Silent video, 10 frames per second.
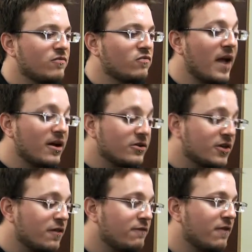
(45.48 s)
Rails
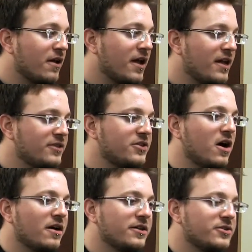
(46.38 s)
on the front end
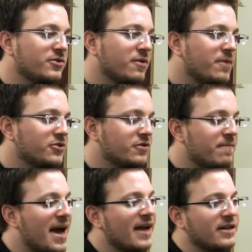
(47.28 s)
talking to a bunch of
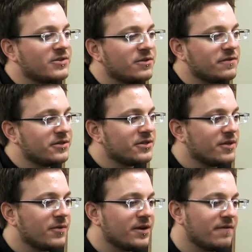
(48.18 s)
back-end services
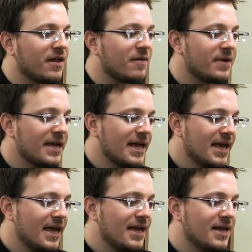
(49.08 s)
that we develop
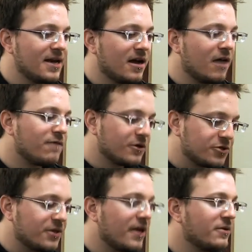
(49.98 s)
in a
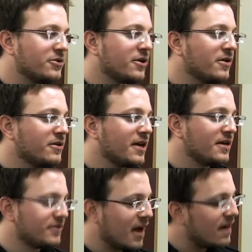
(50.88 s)
functional language called
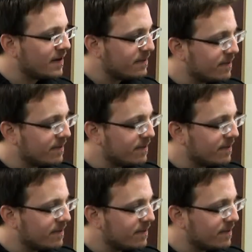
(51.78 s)
Scala.